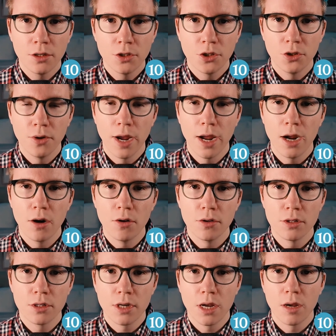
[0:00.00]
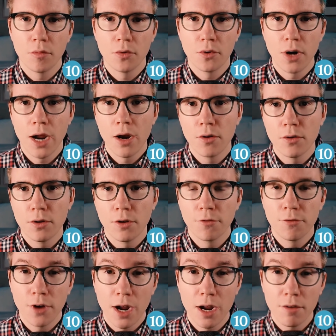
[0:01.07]
to house around
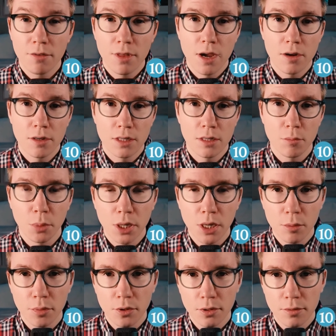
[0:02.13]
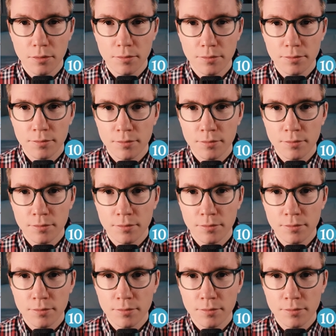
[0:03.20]
5,000 people.